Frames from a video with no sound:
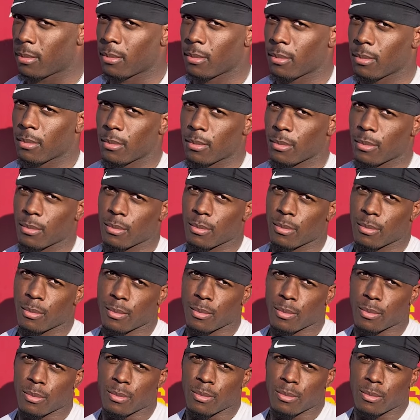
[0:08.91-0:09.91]
so well for
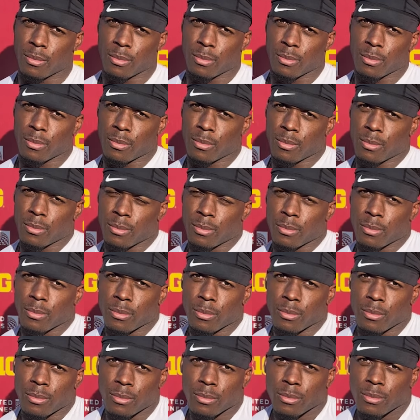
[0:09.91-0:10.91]
you against
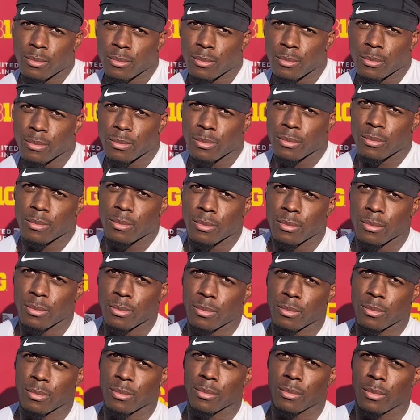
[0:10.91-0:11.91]
Minnesota. Great day for
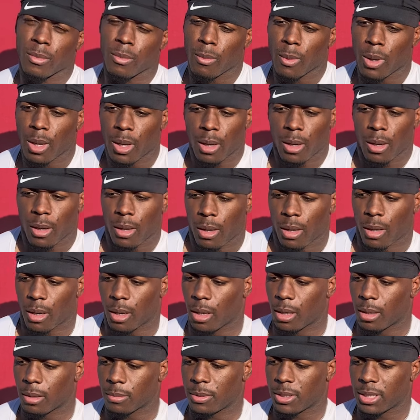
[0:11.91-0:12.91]
you.
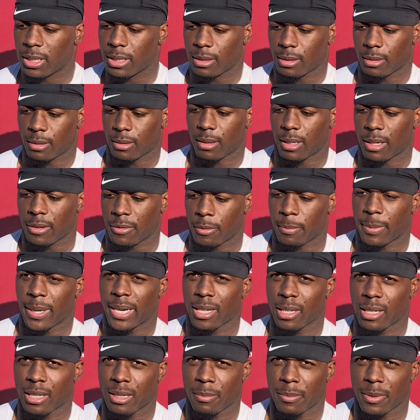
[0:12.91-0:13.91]
Um, just
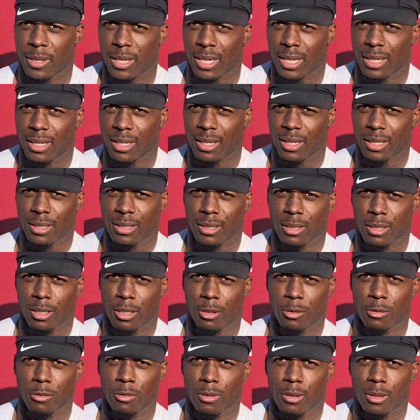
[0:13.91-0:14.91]
everybody coming out of S E
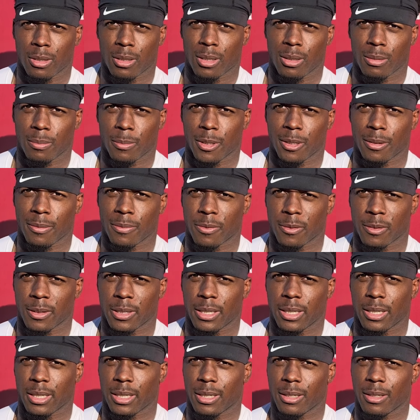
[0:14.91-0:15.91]
Q, um, up
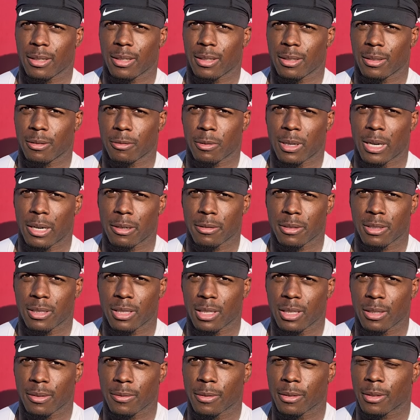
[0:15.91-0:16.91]
front and the right
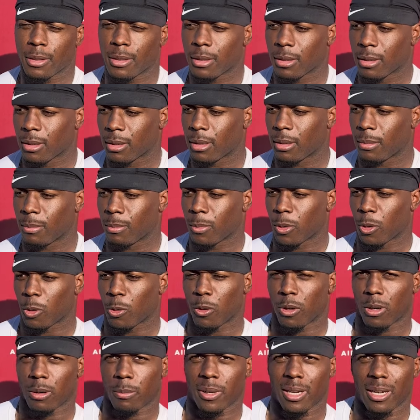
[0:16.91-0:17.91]
receiver, um,
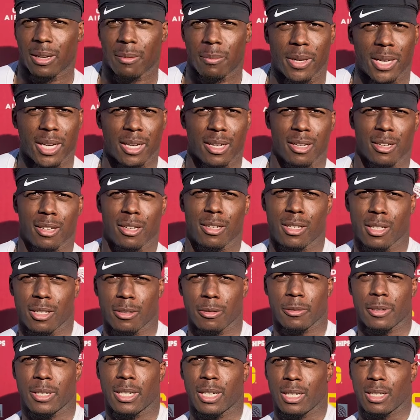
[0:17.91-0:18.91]
quarterback making
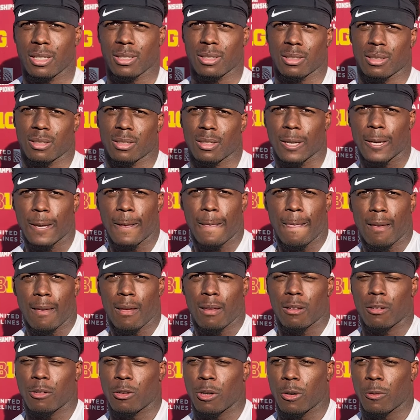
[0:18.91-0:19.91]
good reads and
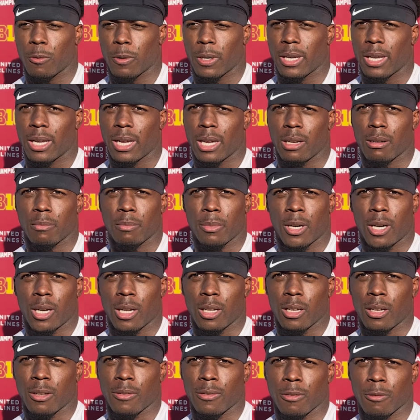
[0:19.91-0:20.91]
knowing when to hand the
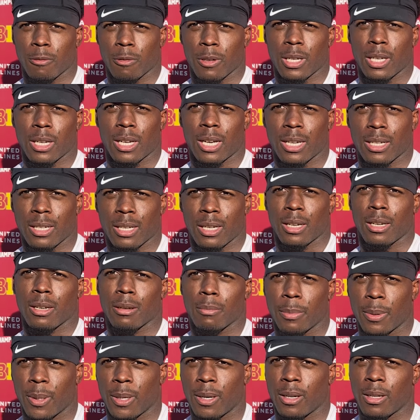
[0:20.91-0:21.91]
ball off and when not to hand
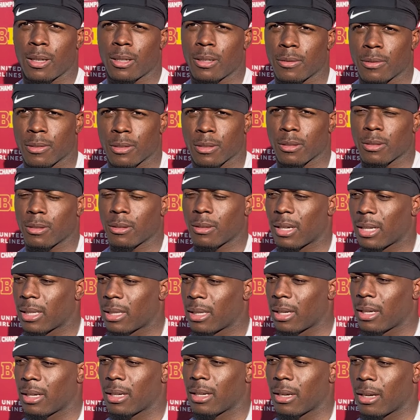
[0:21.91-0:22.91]
the ball off. So I
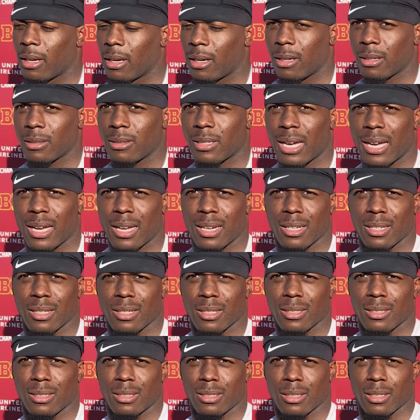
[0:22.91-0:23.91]
think it all tied
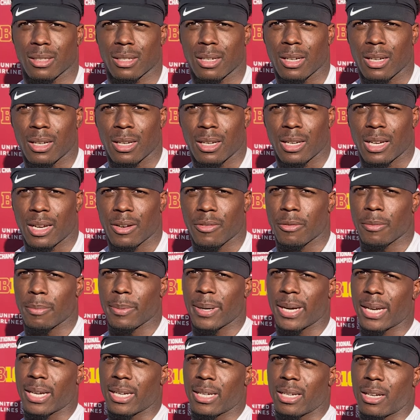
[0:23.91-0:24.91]
in to
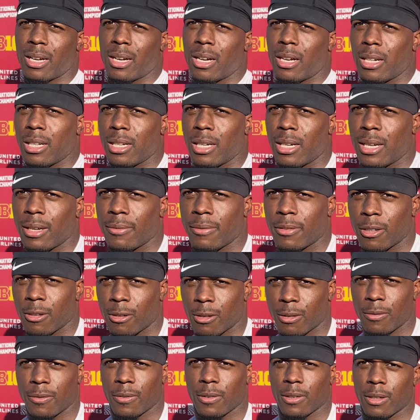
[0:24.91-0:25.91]
everybody, all eleven
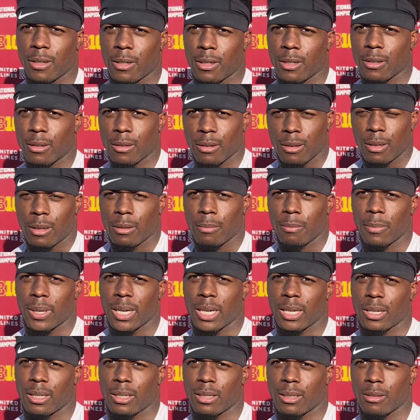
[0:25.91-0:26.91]
on the field,
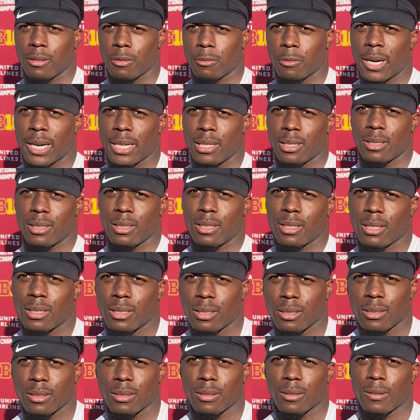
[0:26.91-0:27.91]
making the right
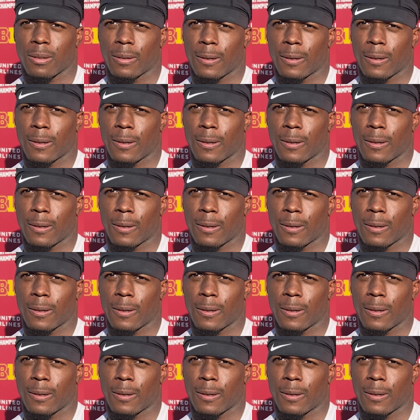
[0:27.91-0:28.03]
decisions.